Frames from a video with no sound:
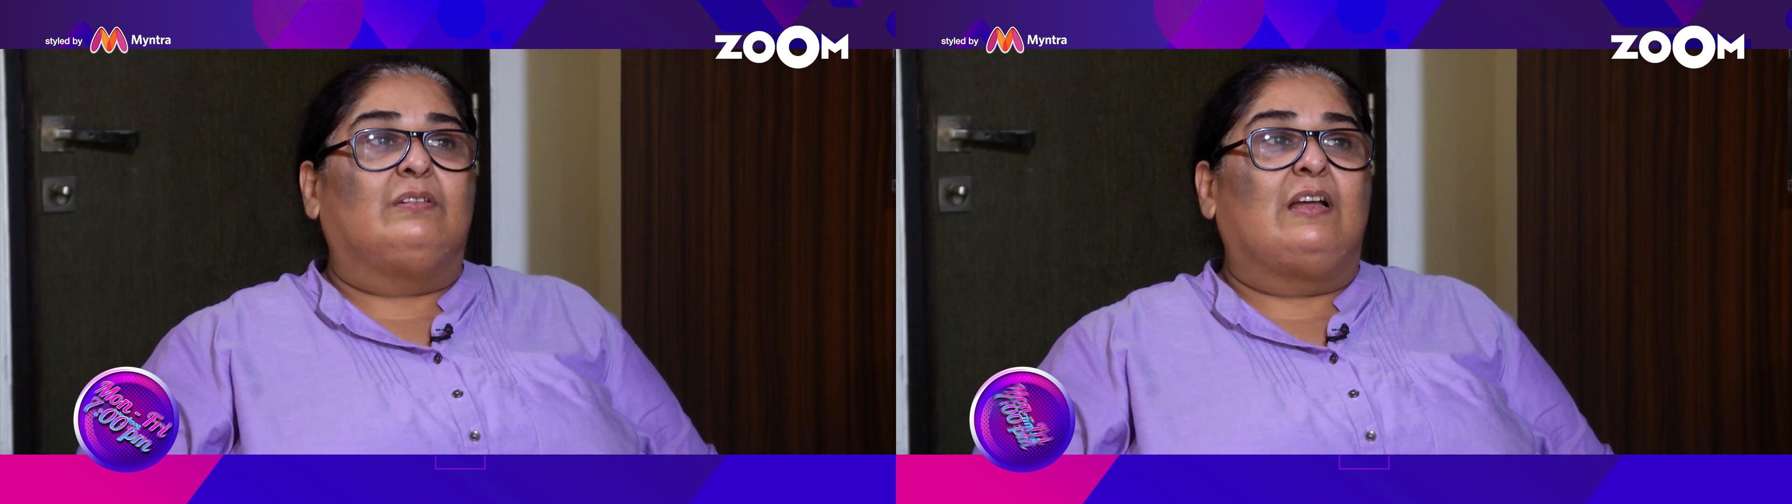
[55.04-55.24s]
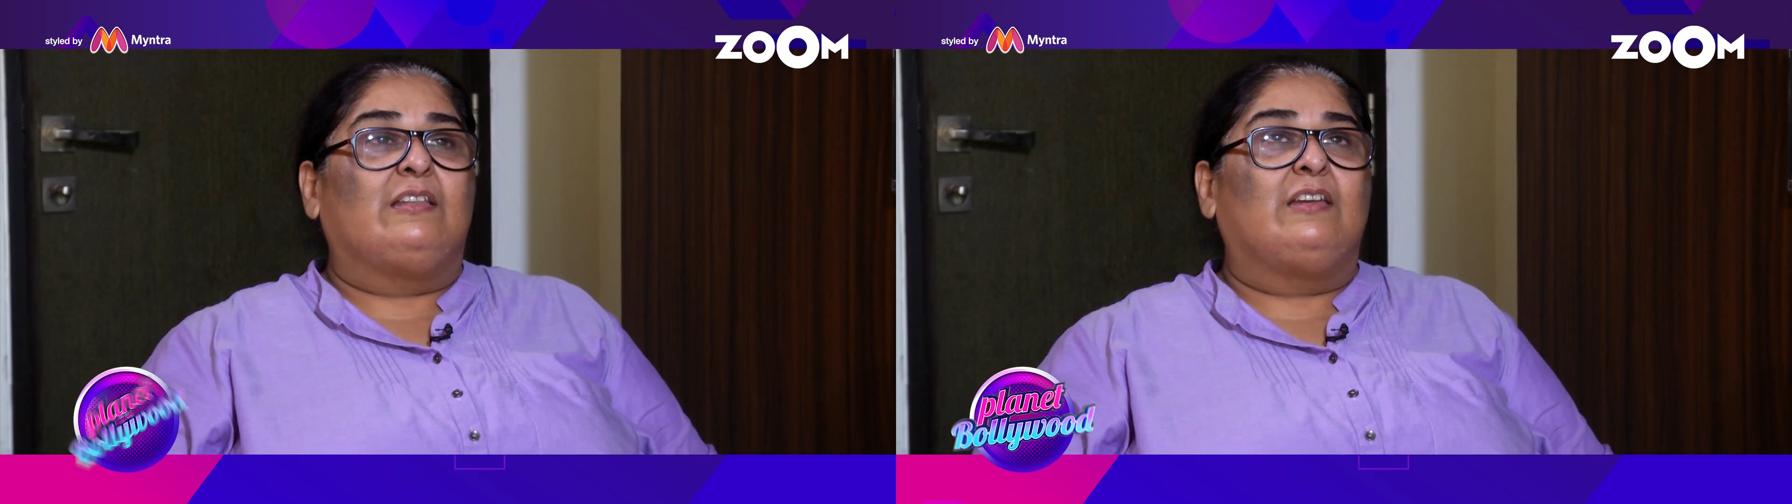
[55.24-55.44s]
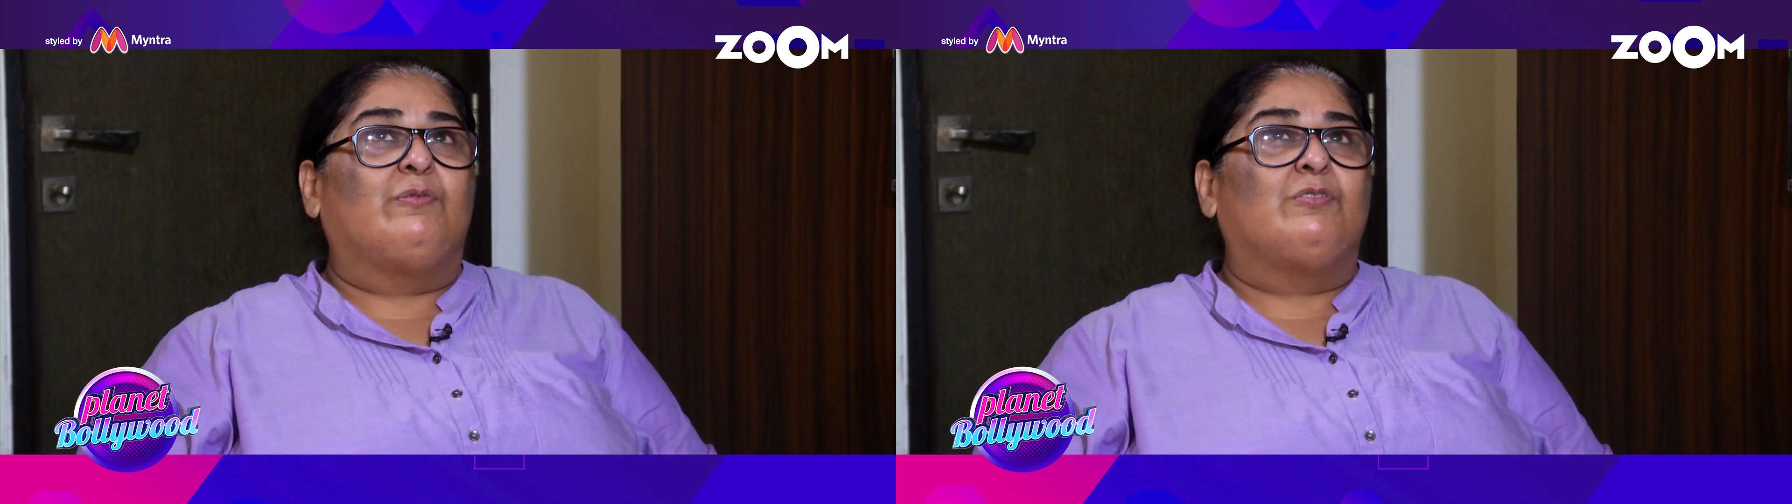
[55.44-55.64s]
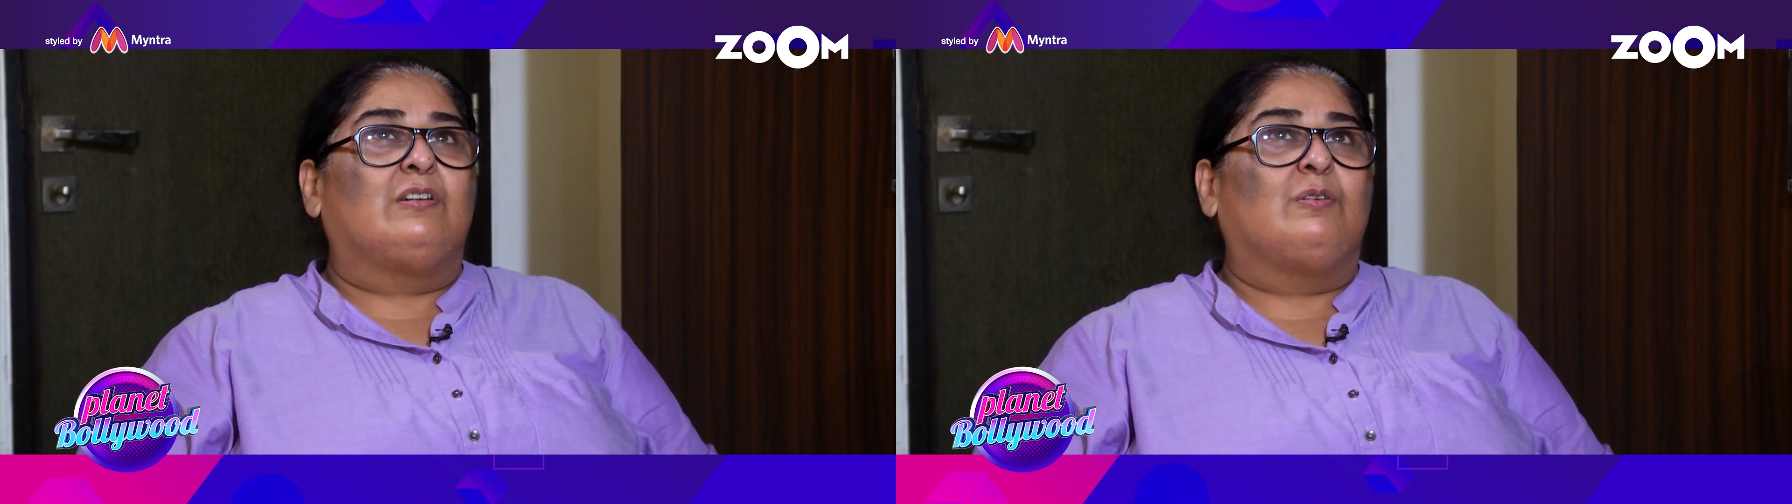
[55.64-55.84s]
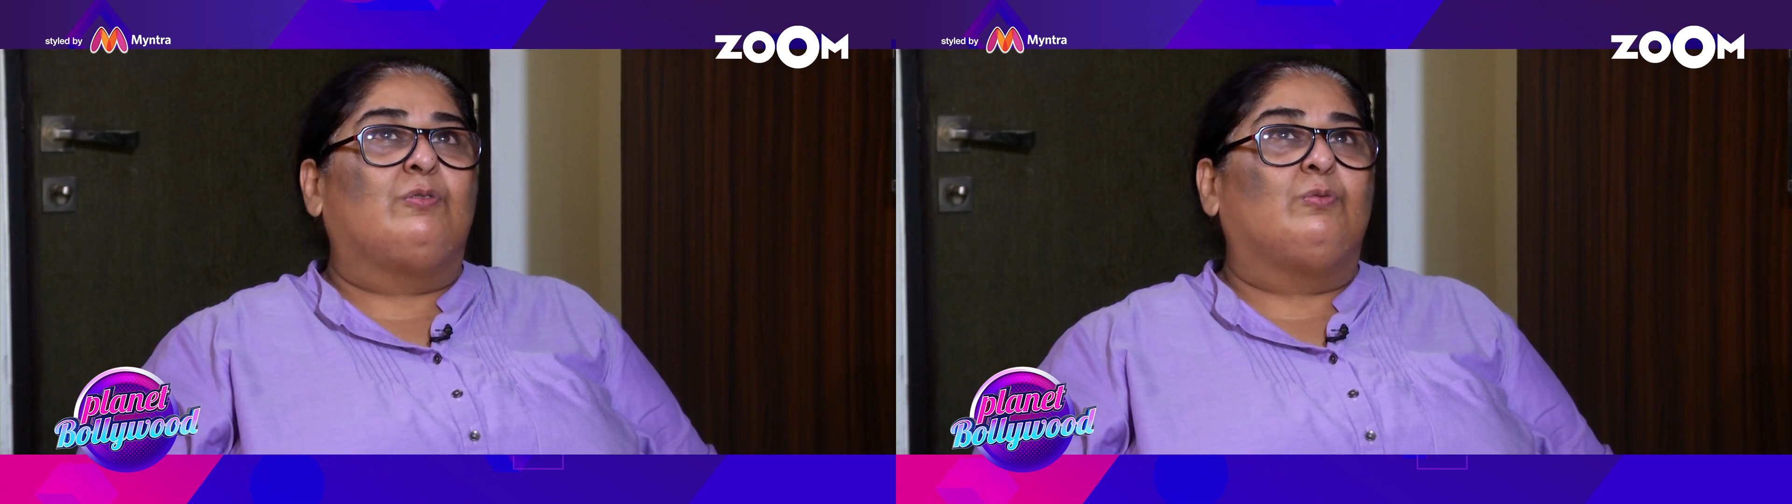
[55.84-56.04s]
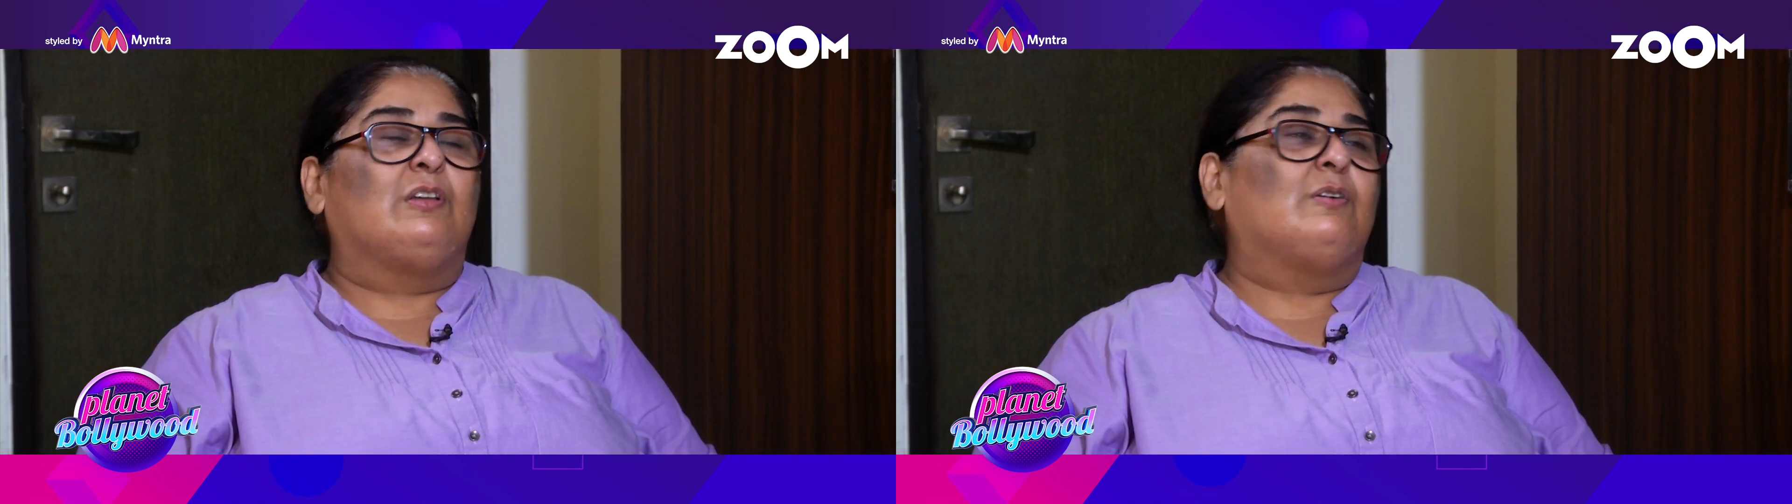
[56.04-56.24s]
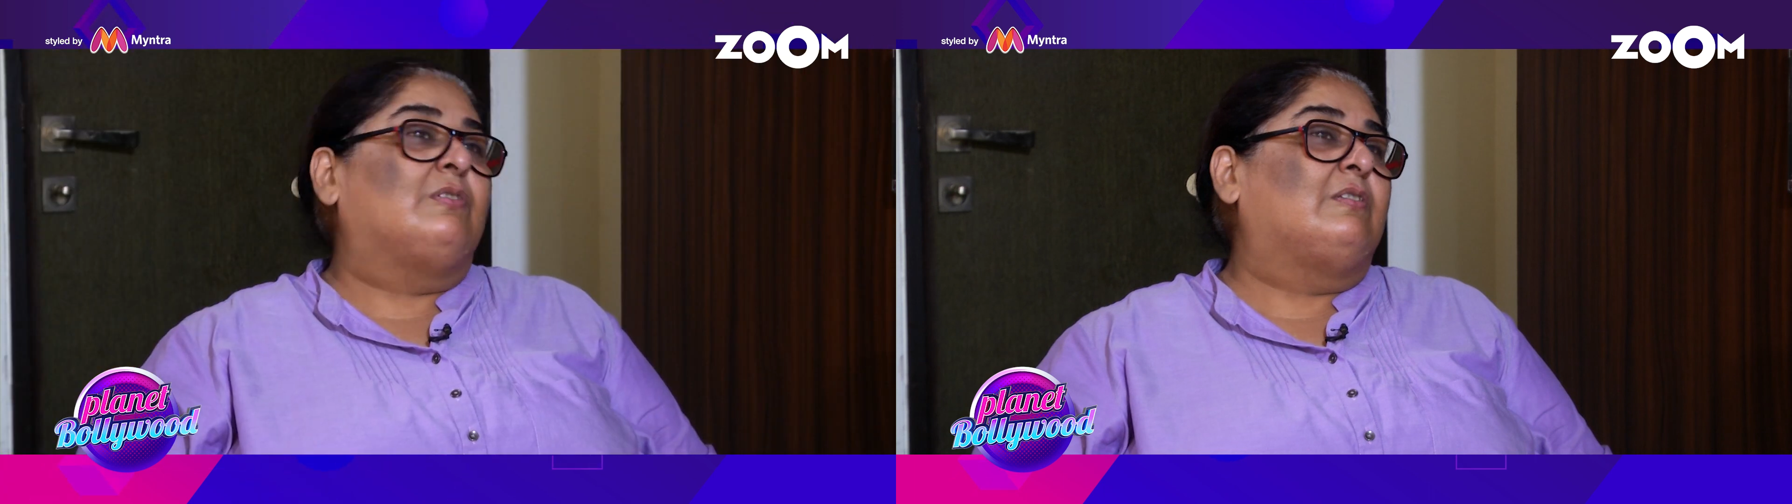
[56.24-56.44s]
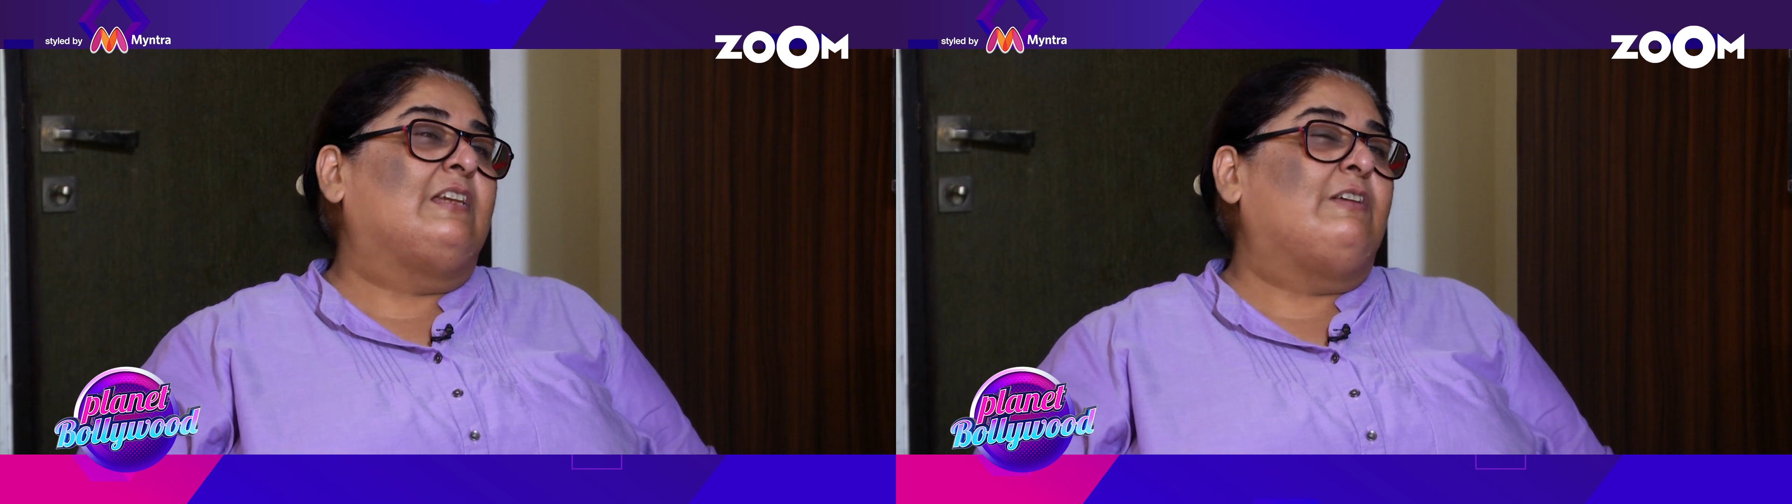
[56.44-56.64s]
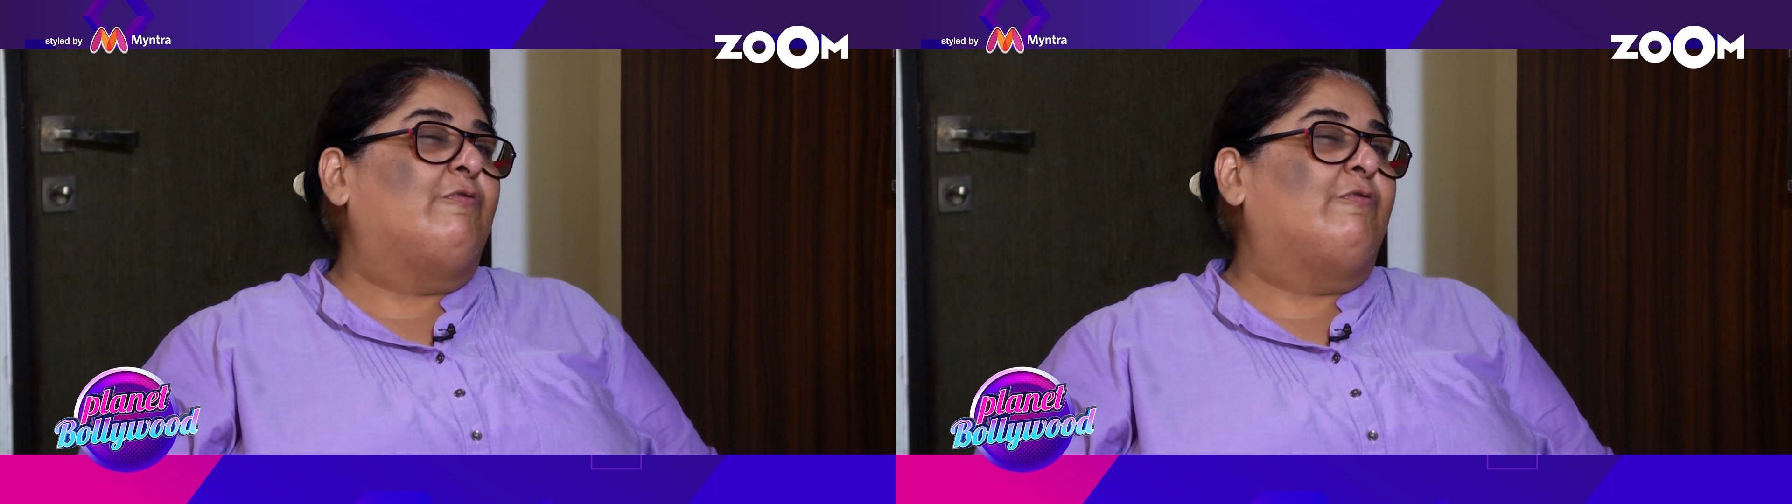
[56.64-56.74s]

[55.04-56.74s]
I think it was around two thousand three,